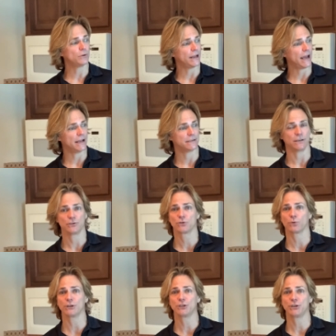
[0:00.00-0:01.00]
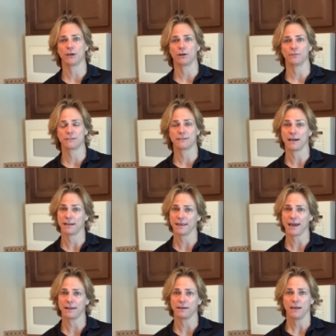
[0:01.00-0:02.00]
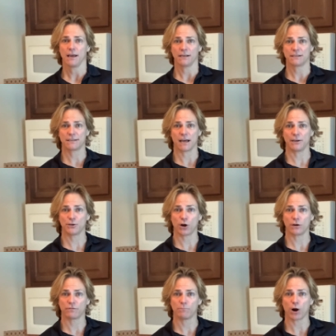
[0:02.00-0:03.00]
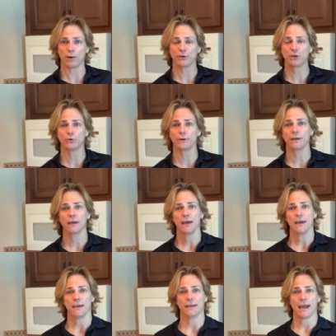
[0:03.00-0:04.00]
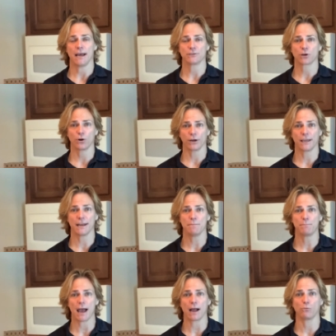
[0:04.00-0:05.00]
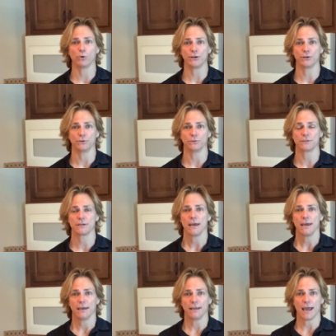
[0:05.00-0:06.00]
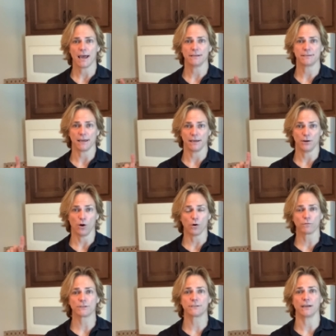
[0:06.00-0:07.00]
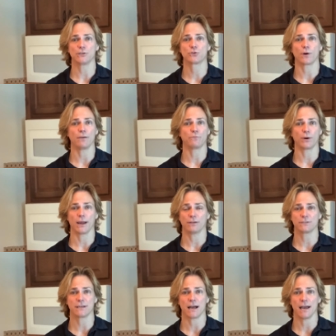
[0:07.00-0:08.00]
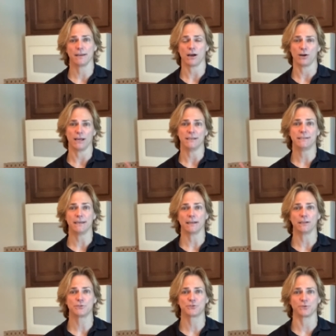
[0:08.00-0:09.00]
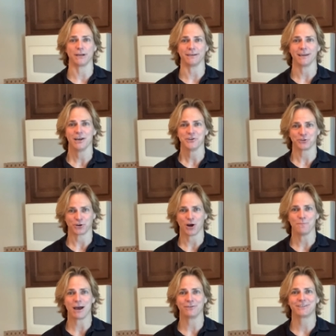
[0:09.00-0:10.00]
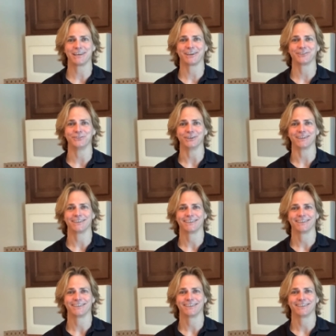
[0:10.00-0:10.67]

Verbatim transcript: It has a storage shed on the side of that, a side yard for barbecuing. It has hurricane impact windows. It has an oversized driveway outside on a dead-end street. So come out and take a look.